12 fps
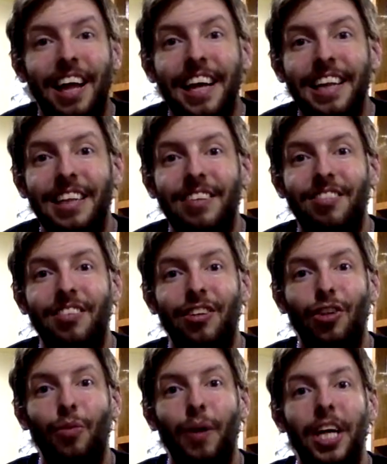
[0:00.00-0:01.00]
like this
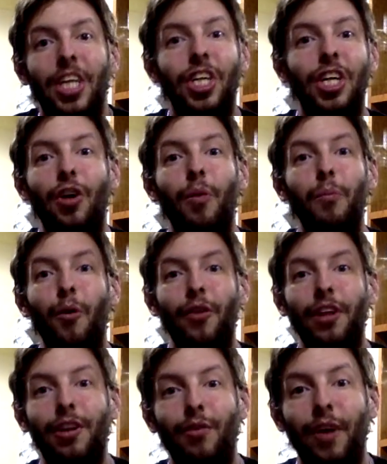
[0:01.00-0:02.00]
situation no
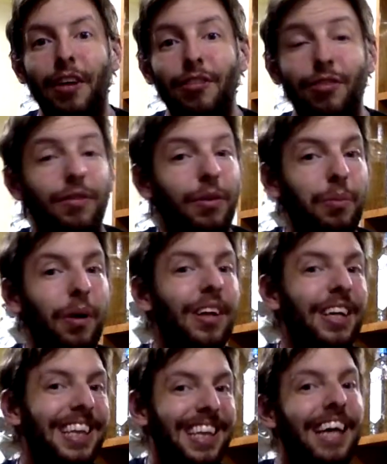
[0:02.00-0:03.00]
more than the rest of you,
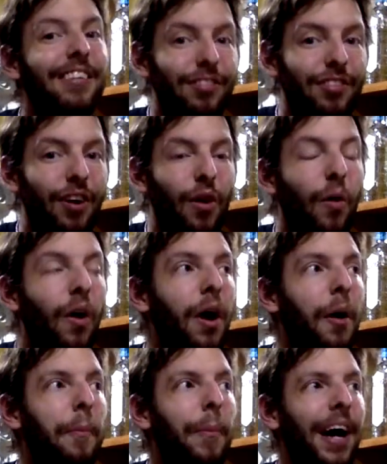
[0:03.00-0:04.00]
probably less so.
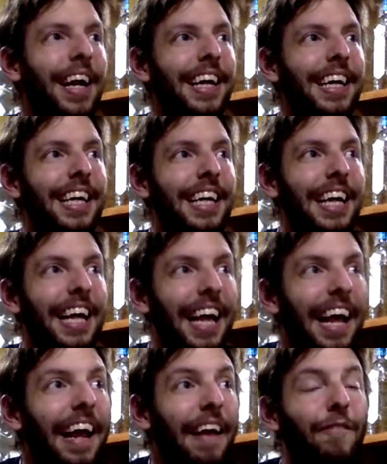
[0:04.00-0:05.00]
But
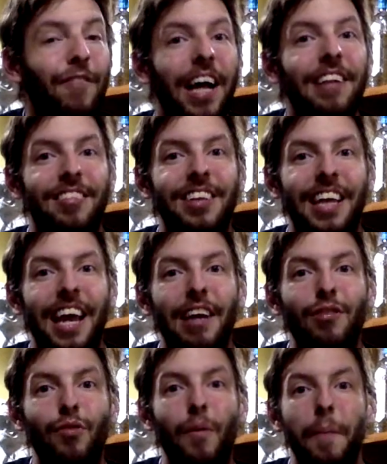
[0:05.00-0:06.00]
if that's the
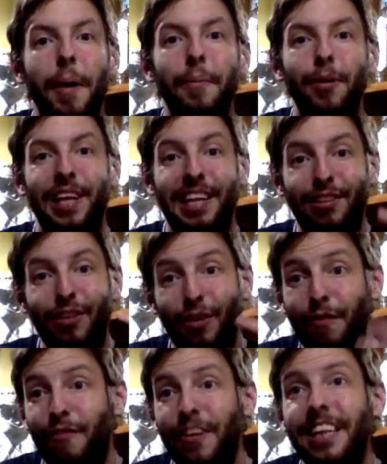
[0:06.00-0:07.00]
case, remember that to
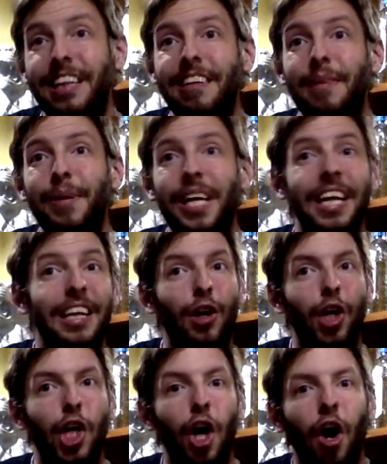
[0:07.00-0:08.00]
defeat the Demon King,
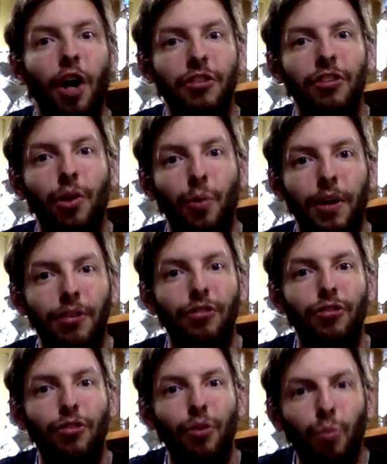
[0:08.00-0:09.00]
there are
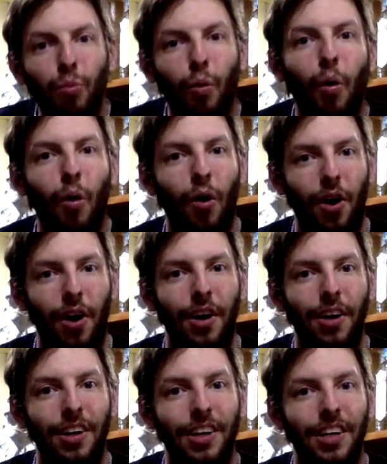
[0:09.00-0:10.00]
consequences to war.